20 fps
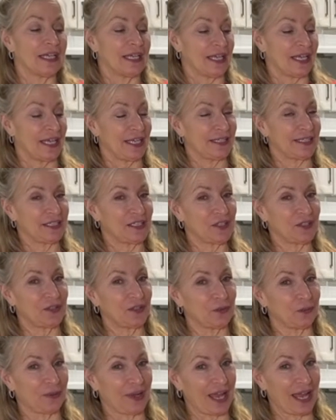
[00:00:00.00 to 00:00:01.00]
Hints to
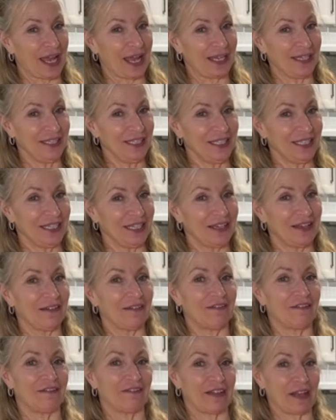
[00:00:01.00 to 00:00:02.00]
the red,
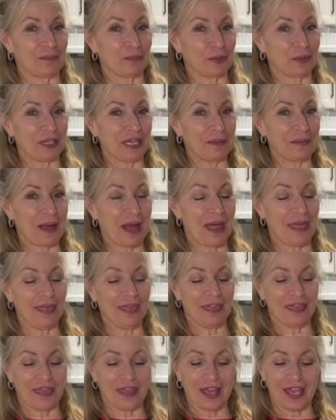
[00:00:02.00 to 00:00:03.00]
February
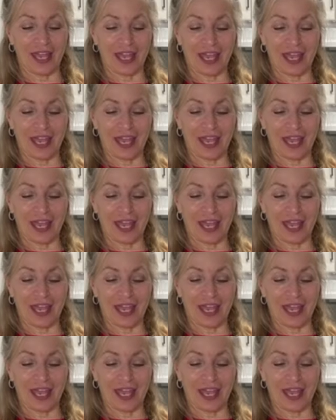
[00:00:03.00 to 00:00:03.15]
month,